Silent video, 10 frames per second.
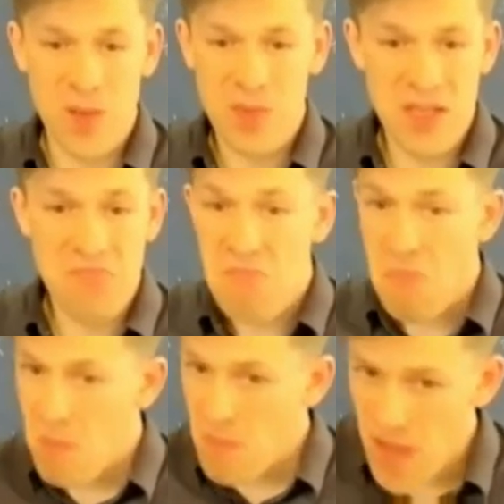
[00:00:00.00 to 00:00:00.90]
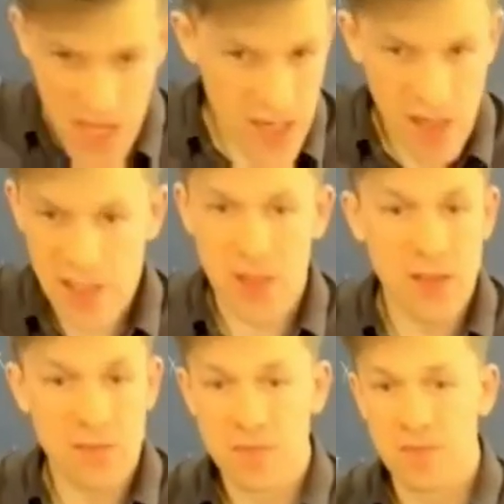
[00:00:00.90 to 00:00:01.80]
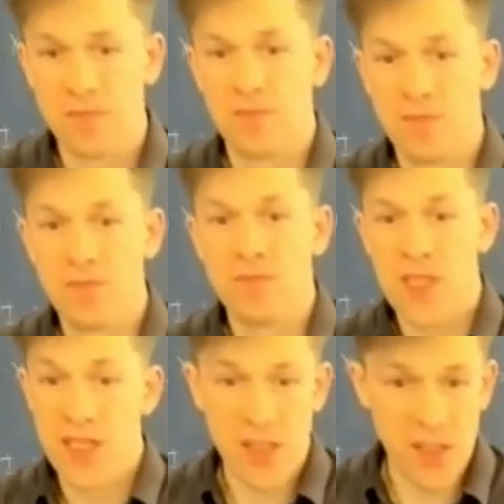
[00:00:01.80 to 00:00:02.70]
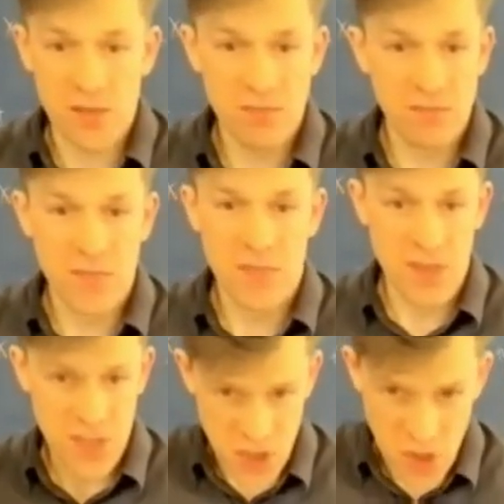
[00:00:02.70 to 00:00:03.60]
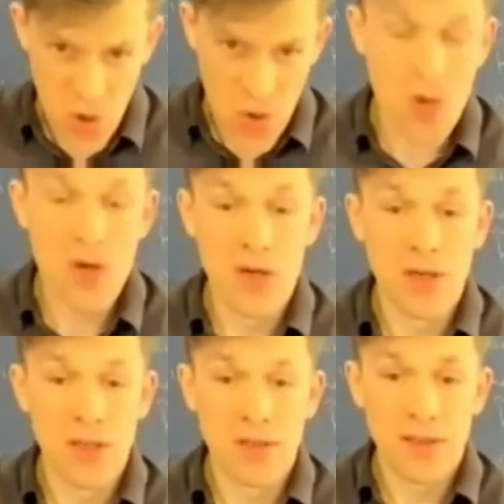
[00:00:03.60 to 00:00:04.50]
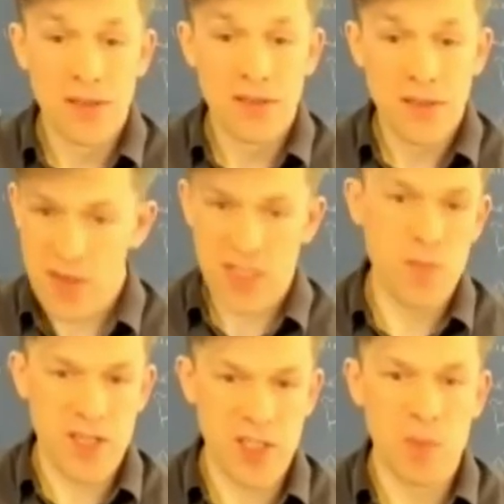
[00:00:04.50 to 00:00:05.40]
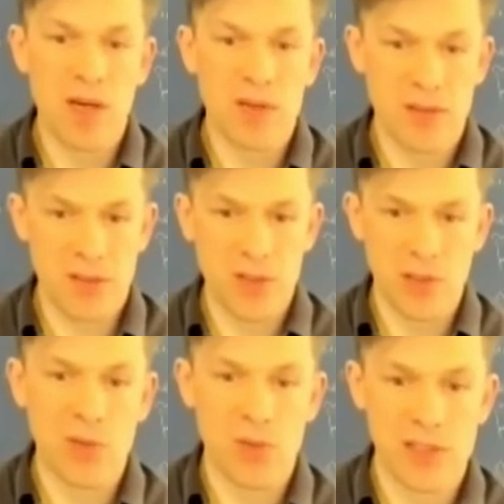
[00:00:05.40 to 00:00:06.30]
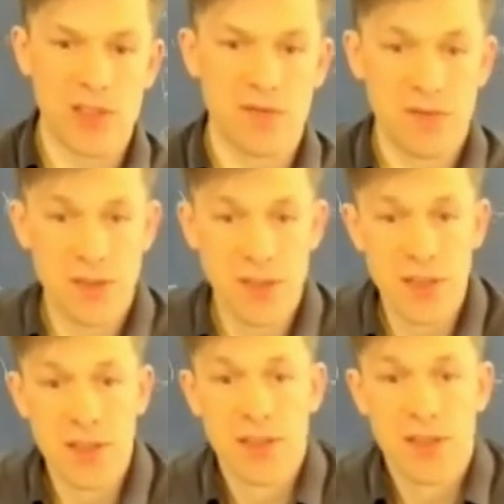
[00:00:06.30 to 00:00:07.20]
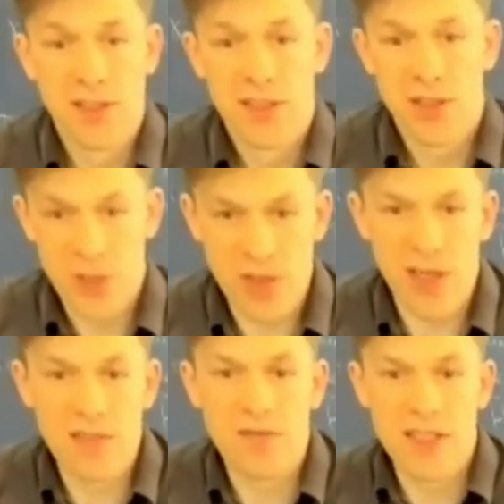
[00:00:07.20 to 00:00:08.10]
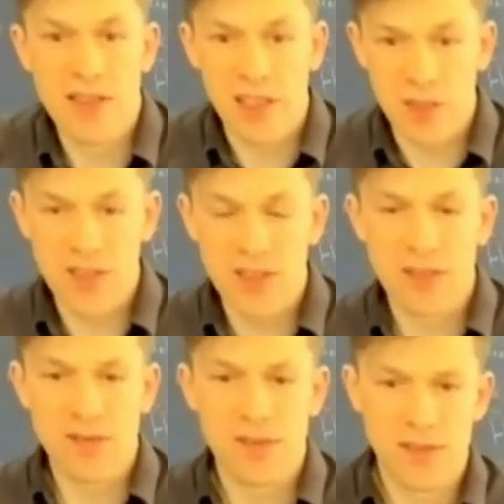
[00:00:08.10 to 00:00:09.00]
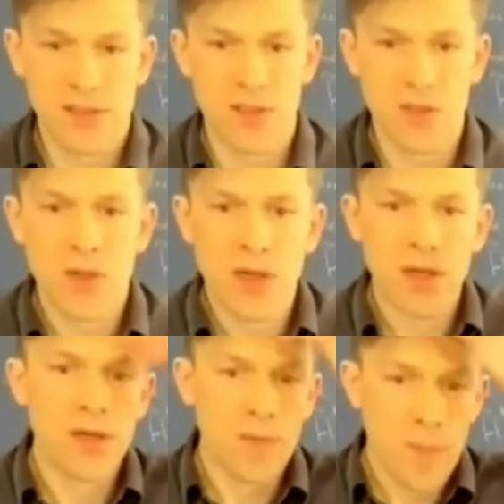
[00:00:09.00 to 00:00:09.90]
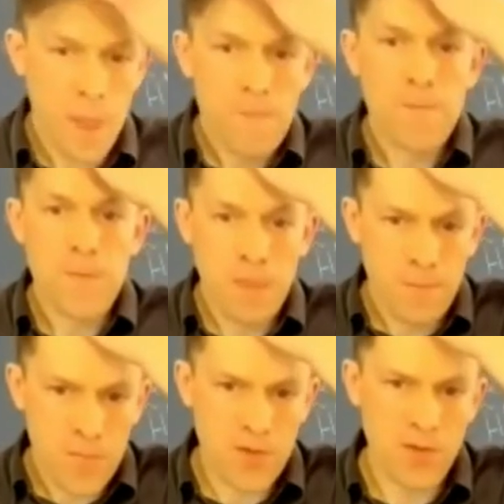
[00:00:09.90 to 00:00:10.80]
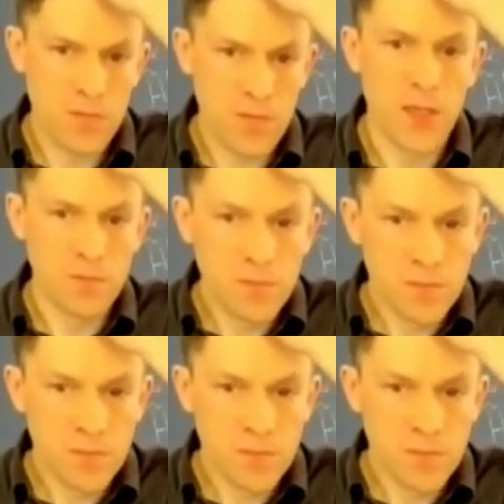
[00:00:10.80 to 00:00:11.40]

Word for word: can be any algebra in general. There's no nothing special about Koszul duals of Koszul and infinite algebras. So, so yeah.